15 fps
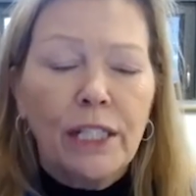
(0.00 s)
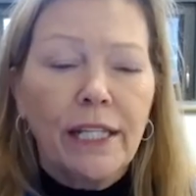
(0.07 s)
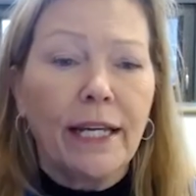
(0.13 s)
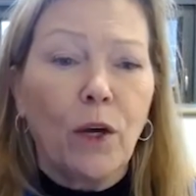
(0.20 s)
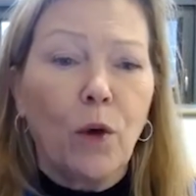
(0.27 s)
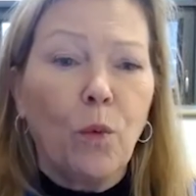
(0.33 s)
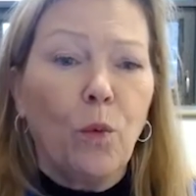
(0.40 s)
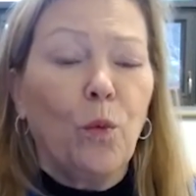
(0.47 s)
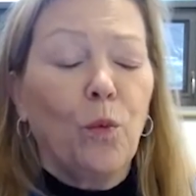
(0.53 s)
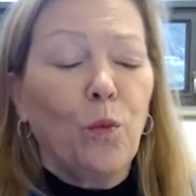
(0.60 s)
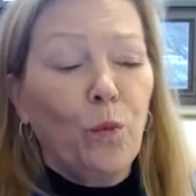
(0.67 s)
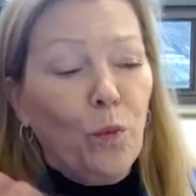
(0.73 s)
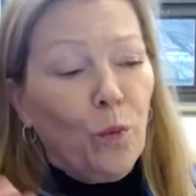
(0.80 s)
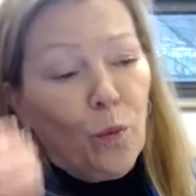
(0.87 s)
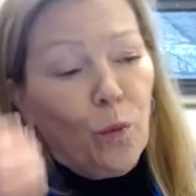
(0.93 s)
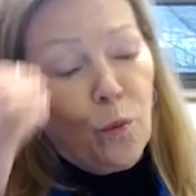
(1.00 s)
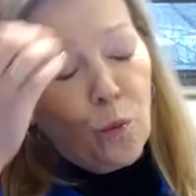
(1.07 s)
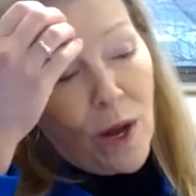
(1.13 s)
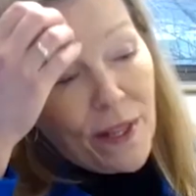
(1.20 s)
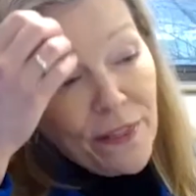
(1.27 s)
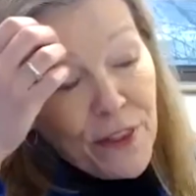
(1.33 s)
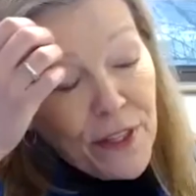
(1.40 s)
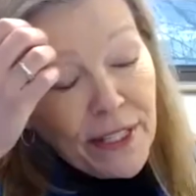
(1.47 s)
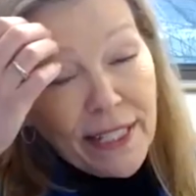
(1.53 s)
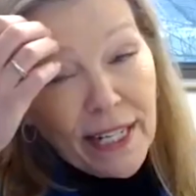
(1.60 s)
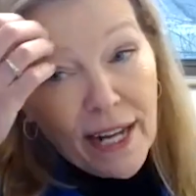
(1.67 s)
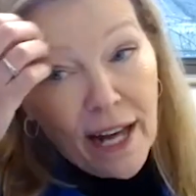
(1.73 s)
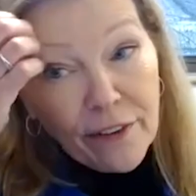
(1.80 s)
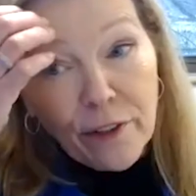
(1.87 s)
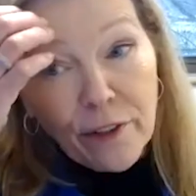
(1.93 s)
like, one thing
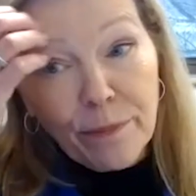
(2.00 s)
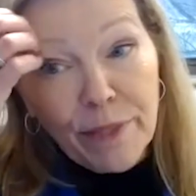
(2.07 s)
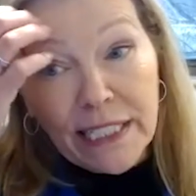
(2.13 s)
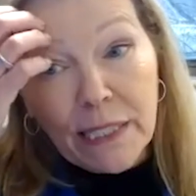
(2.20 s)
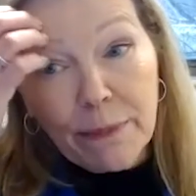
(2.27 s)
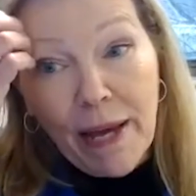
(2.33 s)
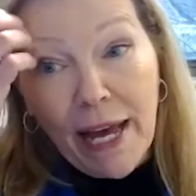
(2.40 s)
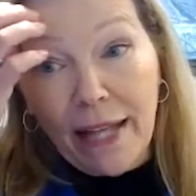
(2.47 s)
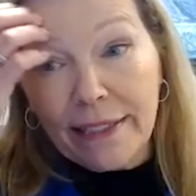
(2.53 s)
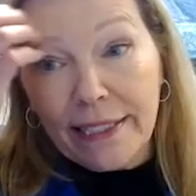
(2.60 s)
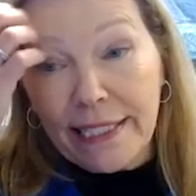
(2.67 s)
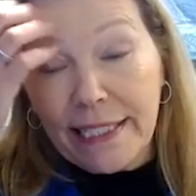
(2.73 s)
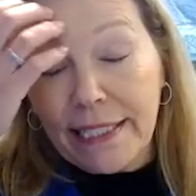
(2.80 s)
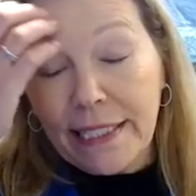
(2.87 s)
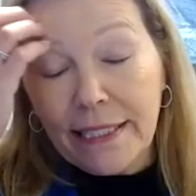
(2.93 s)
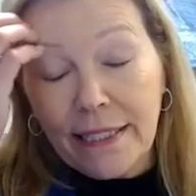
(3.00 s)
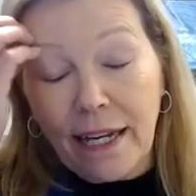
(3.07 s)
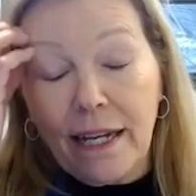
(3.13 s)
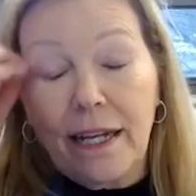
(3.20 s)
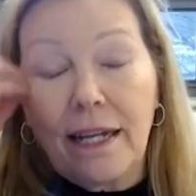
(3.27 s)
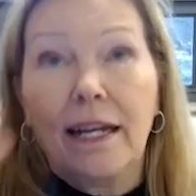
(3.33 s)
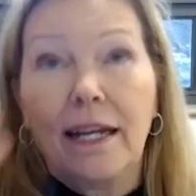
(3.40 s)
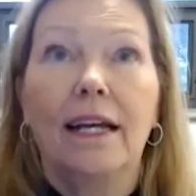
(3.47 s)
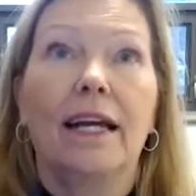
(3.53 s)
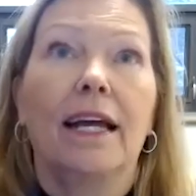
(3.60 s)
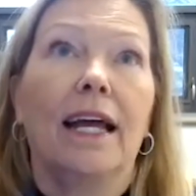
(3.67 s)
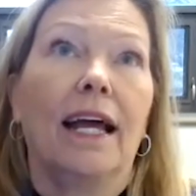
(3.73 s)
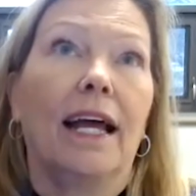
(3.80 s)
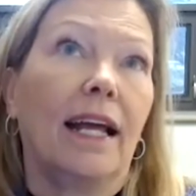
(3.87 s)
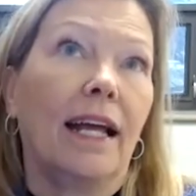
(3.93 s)
that other municipalities
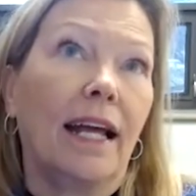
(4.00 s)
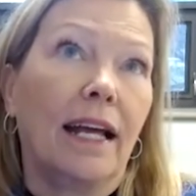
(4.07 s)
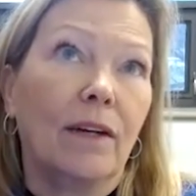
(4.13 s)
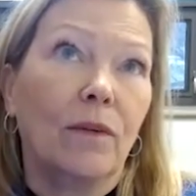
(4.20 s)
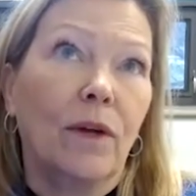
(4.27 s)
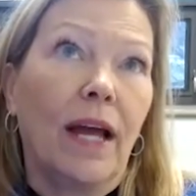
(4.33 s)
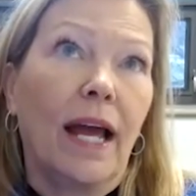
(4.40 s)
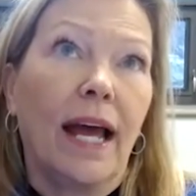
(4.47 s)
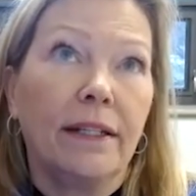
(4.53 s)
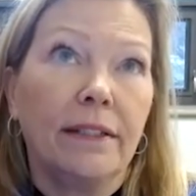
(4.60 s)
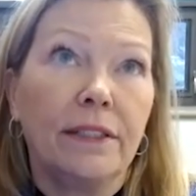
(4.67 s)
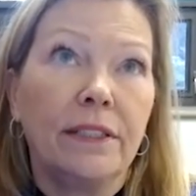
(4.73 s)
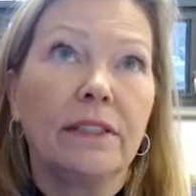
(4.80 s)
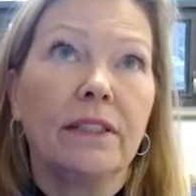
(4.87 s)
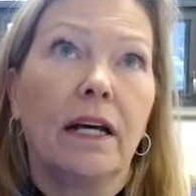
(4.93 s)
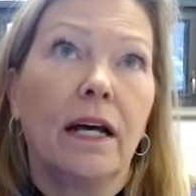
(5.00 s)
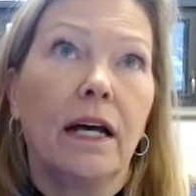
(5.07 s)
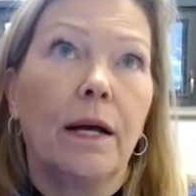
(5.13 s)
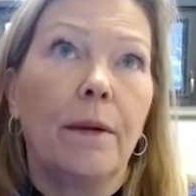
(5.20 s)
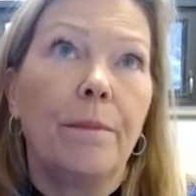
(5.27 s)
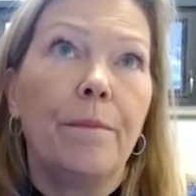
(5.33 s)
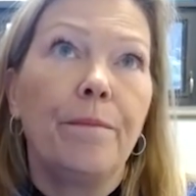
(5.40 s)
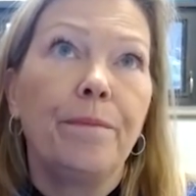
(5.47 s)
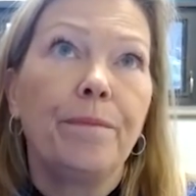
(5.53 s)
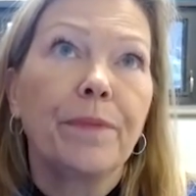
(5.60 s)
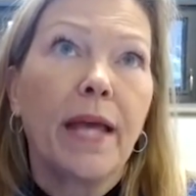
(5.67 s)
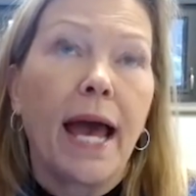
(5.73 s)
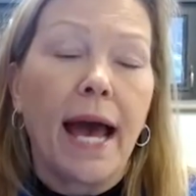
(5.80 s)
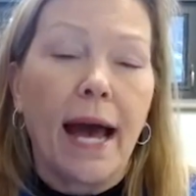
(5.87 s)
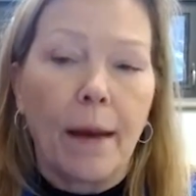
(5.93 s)
had
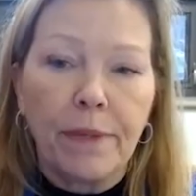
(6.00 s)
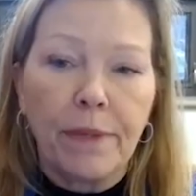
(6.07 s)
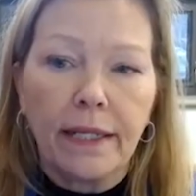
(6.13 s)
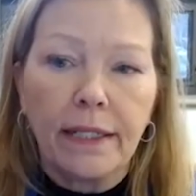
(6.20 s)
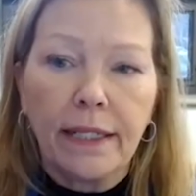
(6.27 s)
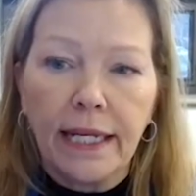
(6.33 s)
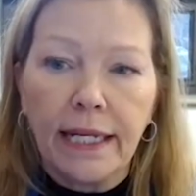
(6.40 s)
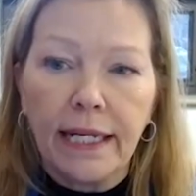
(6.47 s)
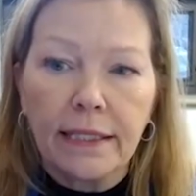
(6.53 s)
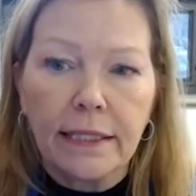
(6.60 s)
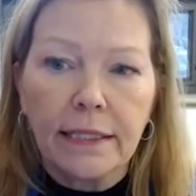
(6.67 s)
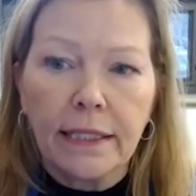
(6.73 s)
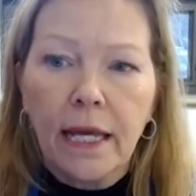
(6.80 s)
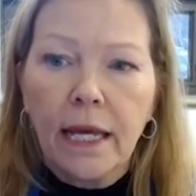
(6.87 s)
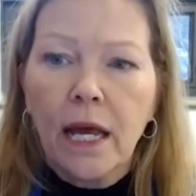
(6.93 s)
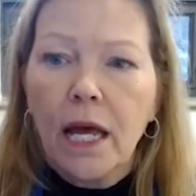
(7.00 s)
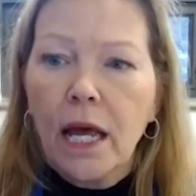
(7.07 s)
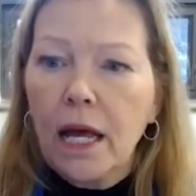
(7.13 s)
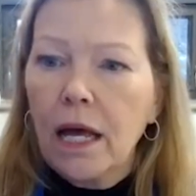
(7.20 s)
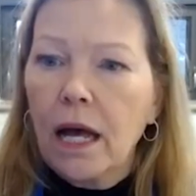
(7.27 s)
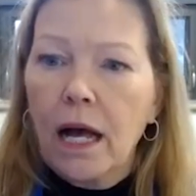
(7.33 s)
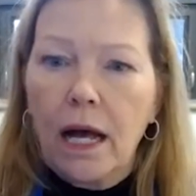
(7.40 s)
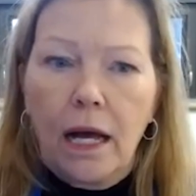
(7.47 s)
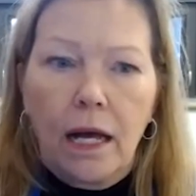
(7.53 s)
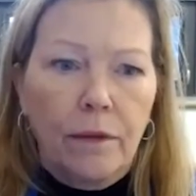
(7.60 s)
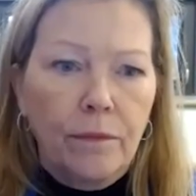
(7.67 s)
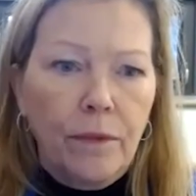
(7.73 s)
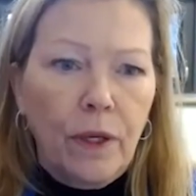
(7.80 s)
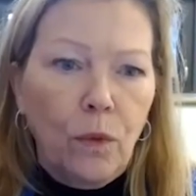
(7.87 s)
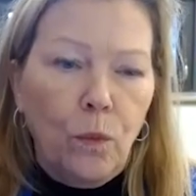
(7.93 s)
happen is
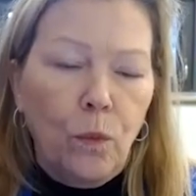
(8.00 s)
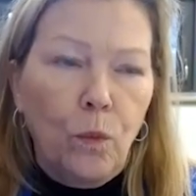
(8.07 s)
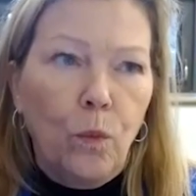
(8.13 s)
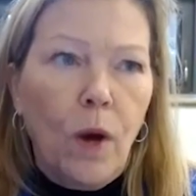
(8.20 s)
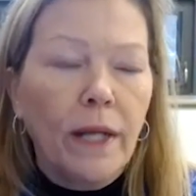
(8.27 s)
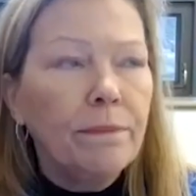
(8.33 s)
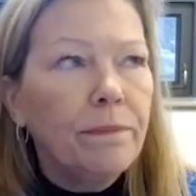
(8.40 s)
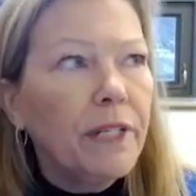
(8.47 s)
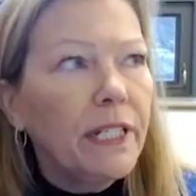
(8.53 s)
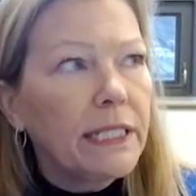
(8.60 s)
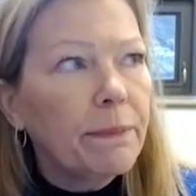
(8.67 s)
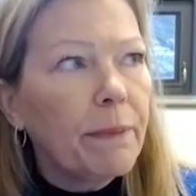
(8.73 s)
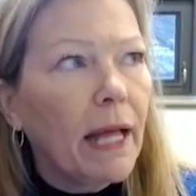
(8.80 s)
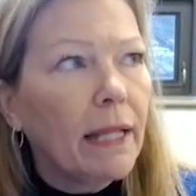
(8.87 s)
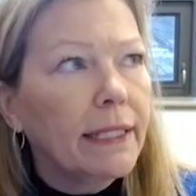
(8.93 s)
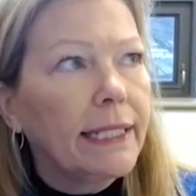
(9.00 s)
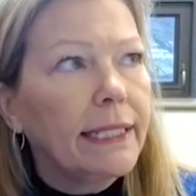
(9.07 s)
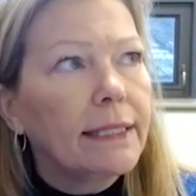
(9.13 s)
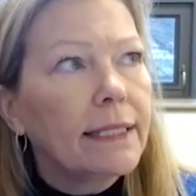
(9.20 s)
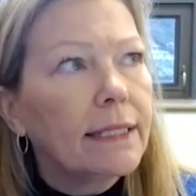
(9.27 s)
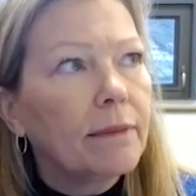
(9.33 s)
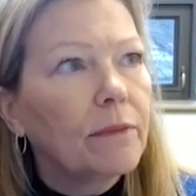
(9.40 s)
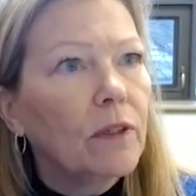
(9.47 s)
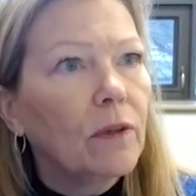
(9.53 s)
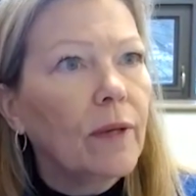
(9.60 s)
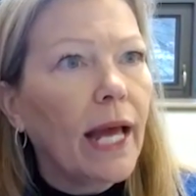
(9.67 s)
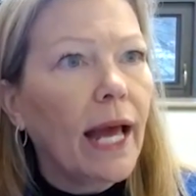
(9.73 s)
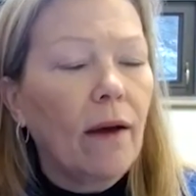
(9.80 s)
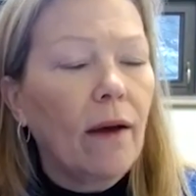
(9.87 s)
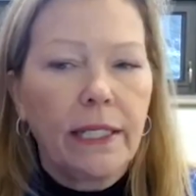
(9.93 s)
one municipality in Simcoe
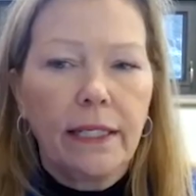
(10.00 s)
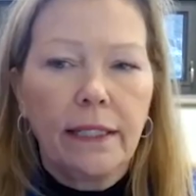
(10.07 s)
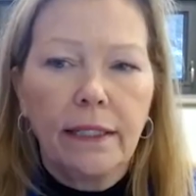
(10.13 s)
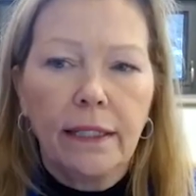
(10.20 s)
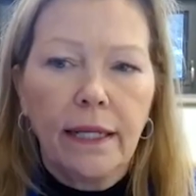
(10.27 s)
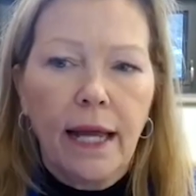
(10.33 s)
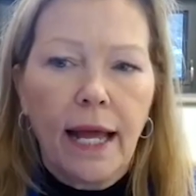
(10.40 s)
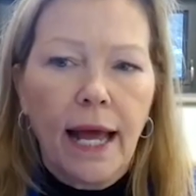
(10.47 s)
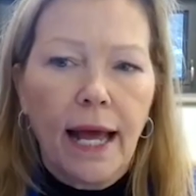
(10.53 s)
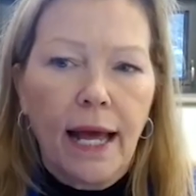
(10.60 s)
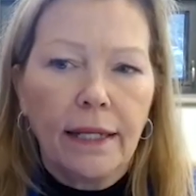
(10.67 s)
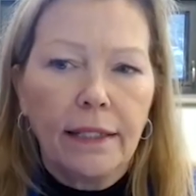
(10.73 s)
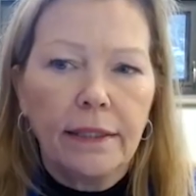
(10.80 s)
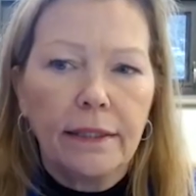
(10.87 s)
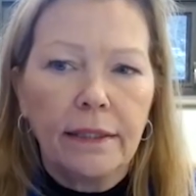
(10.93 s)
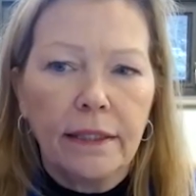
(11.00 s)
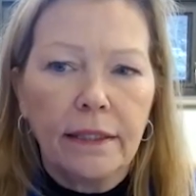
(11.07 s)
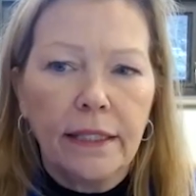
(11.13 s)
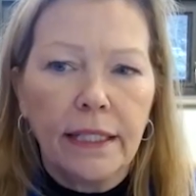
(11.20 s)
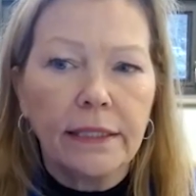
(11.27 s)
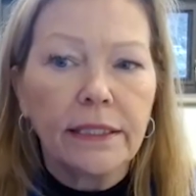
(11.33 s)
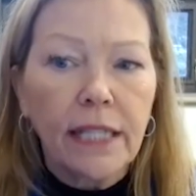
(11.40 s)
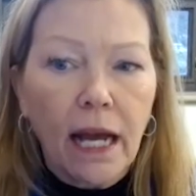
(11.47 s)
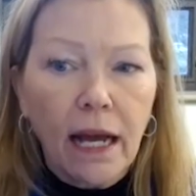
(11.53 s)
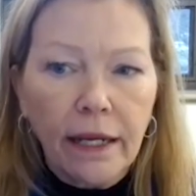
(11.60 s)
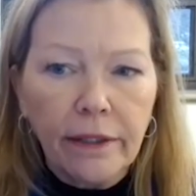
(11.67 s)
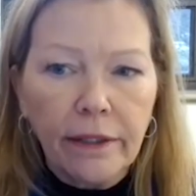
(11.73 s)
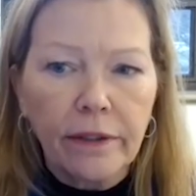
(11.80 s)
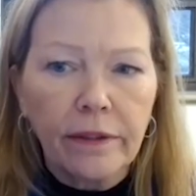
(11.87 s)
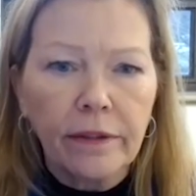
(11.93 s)
County had the
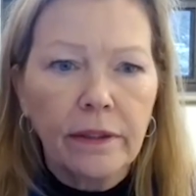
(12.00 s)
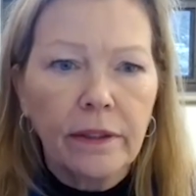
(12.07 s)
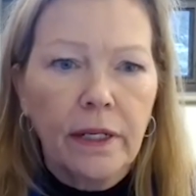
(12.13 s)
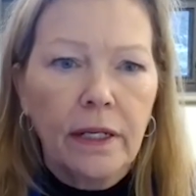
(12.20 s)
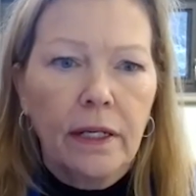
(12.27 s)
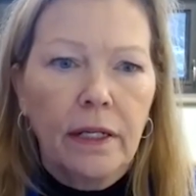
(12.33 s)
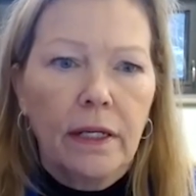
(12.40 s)
entire